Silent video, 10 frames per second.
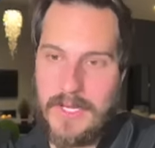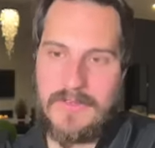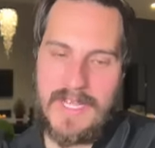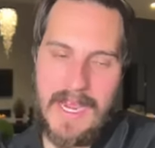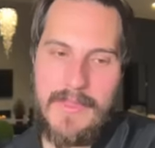you
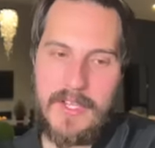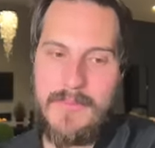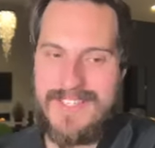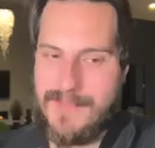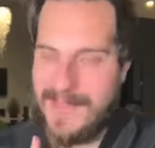know, time that
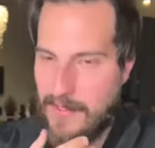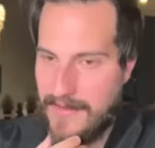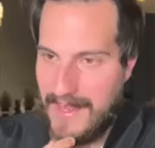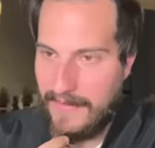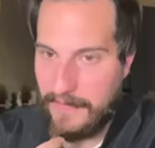could be spent
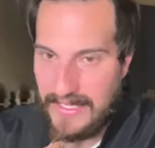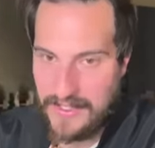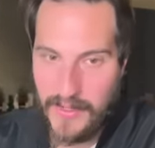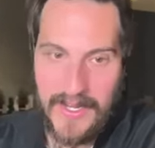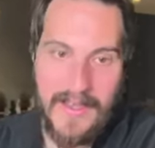on
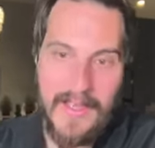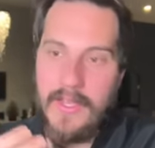Netflix, right?